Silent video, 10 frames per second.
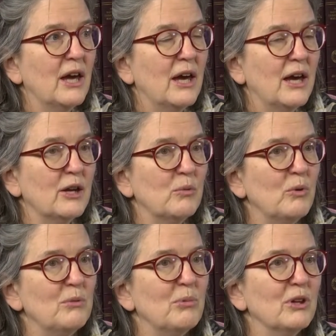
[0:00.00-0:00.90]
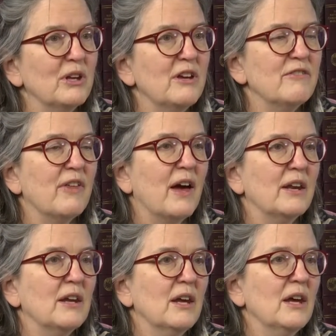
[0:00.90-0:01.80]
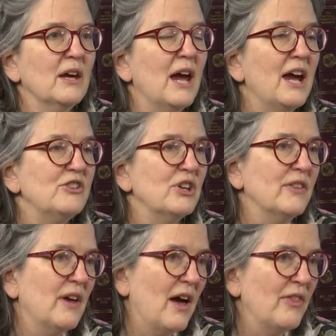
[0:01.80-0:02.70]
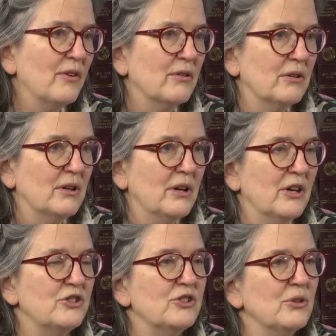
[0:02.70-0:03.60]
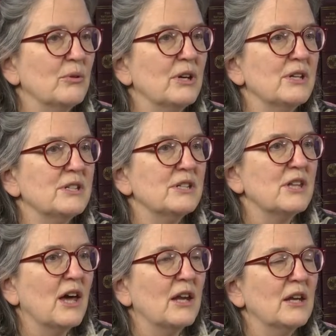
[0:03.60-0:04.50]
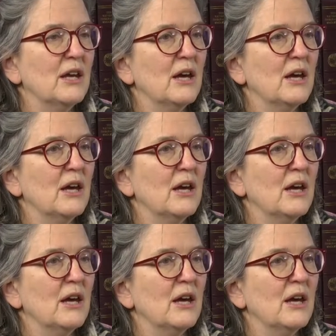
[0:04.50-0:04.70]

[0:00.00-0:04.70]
And we believe that aging, the other issue is that